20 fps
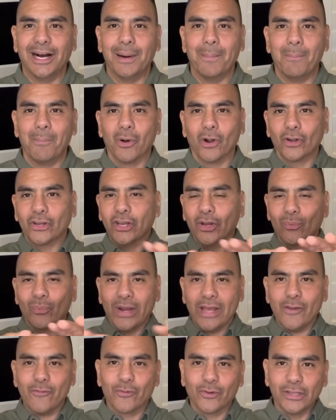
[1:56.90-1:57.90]
market
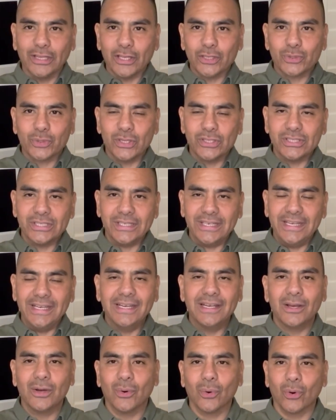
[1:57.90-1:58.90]
rate for
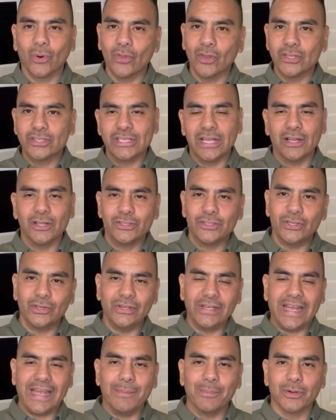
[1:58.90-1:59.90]
electricity, or they'll sell it to your
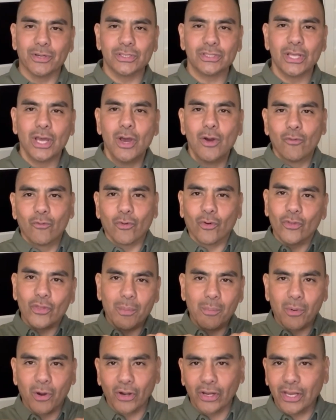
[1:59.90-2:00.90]
neighbors for the
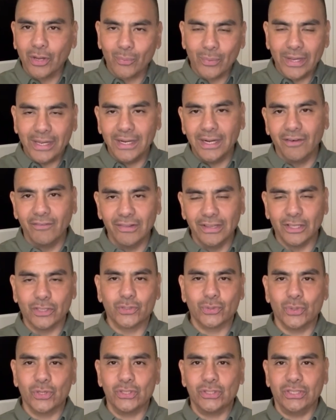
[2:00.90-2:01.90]
market rate of
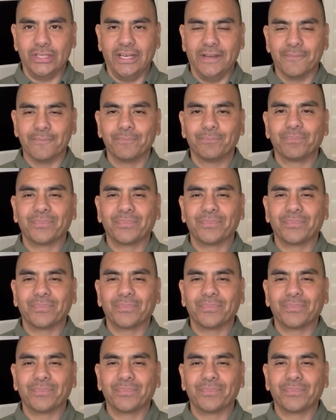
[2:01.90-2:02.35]
electricity.